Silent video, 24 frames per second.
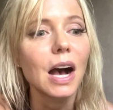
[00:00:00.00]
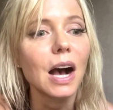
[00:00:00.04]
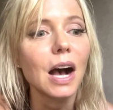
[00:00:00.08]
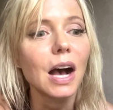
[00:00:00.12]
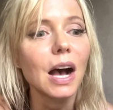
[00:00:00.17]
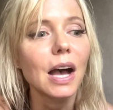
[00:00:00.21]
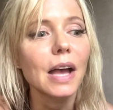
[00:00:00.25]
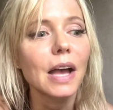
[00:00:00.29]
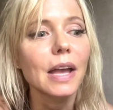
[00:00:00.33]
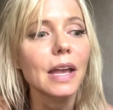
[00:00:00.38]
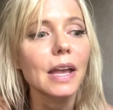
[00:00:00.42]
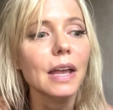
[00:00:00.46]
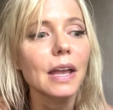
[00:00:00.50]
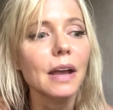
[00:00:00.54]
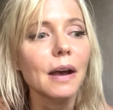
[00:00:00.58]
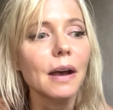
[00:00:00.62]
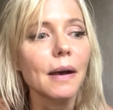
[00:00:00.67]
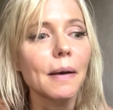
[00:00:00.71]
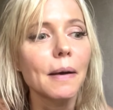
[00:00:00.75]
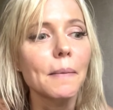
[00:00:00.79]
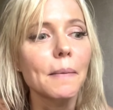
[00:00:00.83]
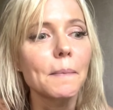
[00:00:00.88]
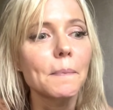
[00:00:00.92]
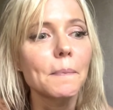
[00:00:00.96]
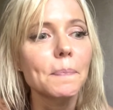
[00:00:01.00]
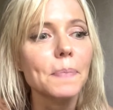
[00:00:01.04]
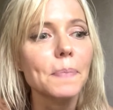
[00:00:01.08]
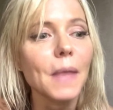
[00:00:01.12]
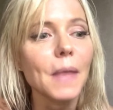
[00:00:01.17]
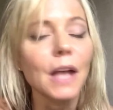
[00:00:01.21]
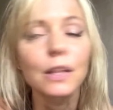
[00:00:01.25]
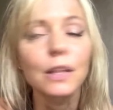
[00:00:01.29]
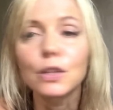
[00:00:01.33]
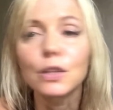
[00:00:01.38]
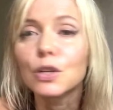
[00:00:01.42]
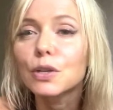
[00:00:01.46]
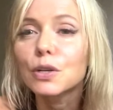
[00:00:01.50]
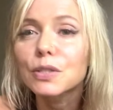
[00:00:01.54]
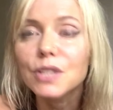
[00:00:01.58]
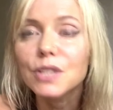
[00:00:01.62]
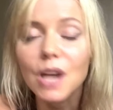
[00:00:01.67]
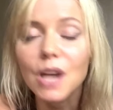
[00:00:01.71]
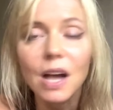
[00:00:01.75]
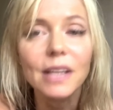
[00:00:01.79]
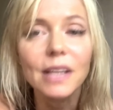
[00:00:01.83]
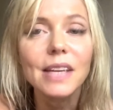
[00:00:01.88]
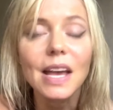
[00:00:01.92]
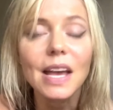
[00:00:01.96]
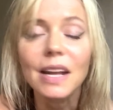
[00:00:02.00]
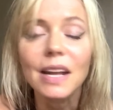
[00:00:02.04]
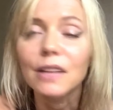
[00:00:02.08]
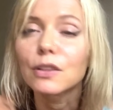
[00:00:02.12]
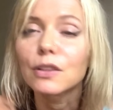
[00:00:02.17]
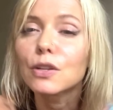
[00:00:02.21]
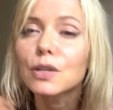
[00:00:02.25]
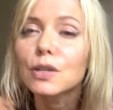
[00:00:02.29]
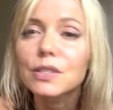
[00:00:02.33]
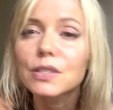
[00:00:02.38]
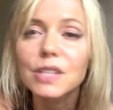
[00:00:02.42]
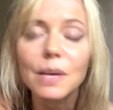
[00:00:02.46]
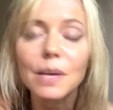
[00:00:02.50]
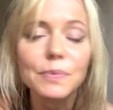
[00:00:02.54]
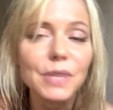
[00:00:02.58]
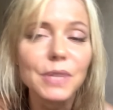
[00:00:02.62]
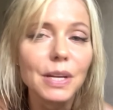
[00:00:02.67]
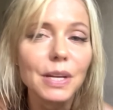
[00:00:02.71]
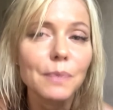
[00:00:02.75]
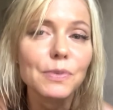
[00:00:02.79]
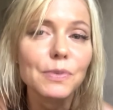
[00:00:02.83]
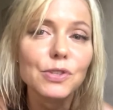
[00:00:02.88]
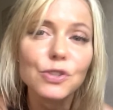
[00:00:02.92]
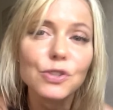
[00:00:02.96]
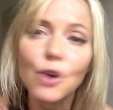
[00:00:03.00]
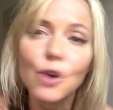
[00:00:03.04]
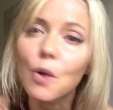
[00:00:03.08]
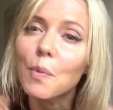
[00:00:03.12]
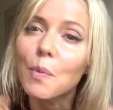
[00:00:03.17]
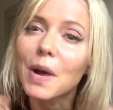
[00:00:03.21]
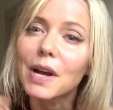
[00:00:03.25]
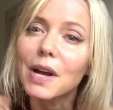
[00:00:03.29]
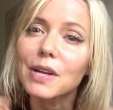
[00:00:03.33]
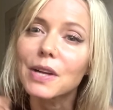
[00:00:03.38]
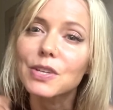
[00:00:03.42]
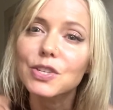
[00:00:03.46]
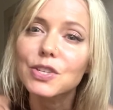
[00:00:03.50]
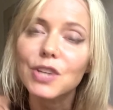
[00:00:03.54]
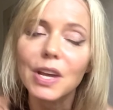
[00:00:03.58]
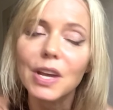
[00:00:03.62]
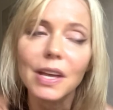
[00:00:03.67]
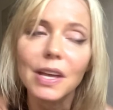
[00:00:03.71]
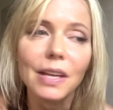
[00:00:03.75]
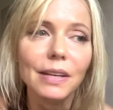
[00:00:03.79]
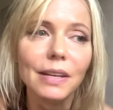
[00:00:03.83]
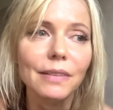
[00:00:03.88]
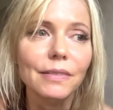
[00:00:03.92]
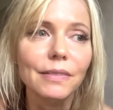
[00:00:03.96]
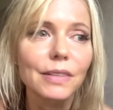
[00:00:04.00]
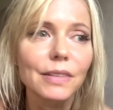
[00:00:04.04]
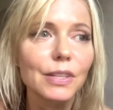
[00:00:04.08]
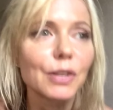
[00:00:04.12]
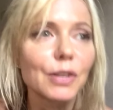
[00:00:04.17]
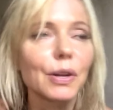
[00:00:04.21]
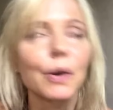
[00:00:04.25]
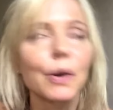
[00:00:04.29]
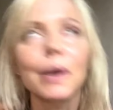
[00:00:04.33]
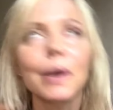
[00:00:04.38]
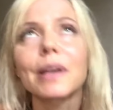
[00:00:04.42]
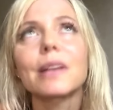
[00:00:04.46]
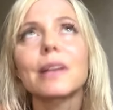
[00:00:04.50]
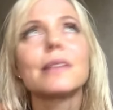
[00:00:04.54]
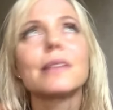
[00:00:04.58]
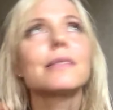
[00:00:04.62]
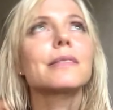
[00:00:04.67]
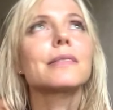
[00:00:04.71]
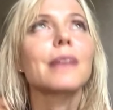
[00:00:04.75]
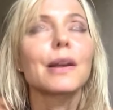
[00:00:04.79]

I looked up to him so much, and I can